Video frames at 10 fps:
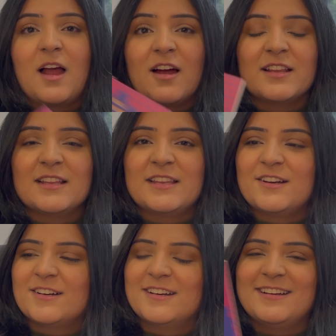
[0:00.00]
are that
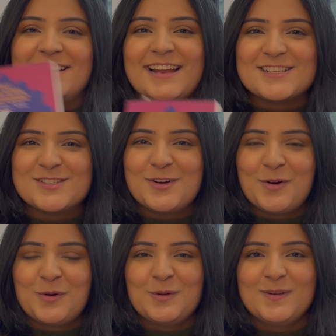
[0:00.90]
they're nice to
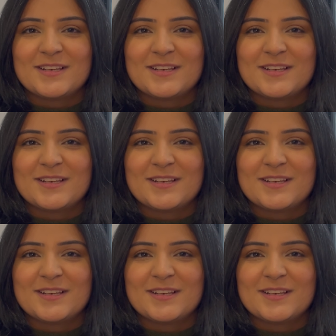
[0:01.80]
hold.